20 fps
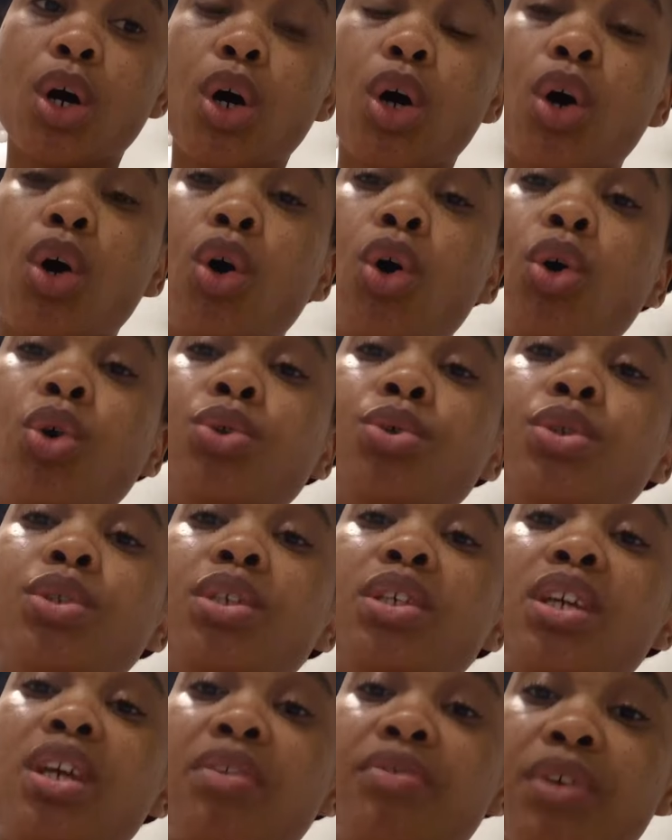on
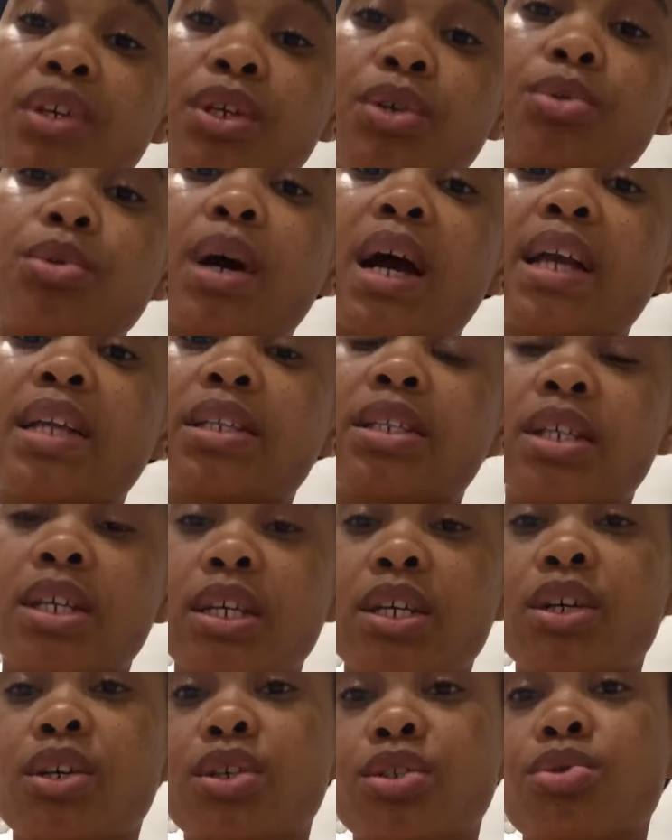giving you
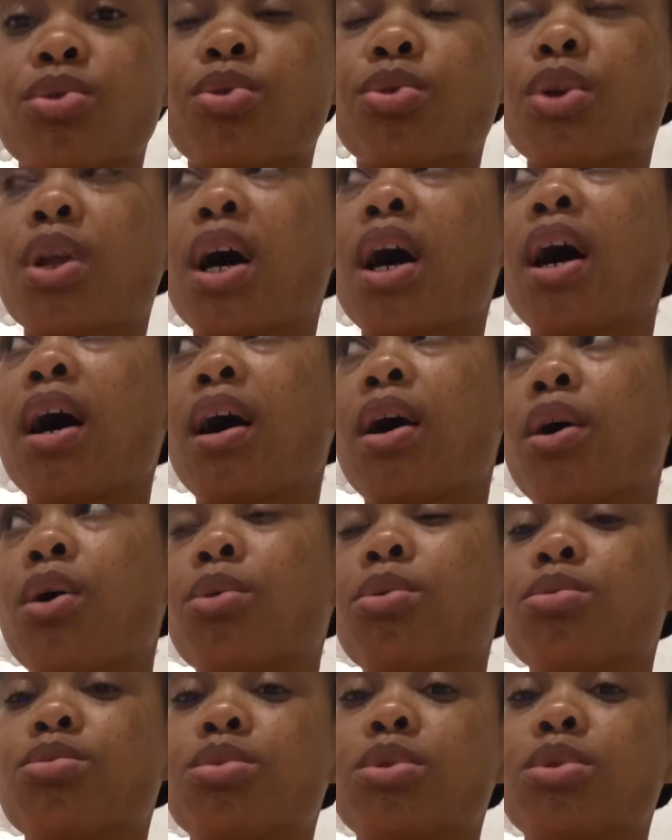ideas on how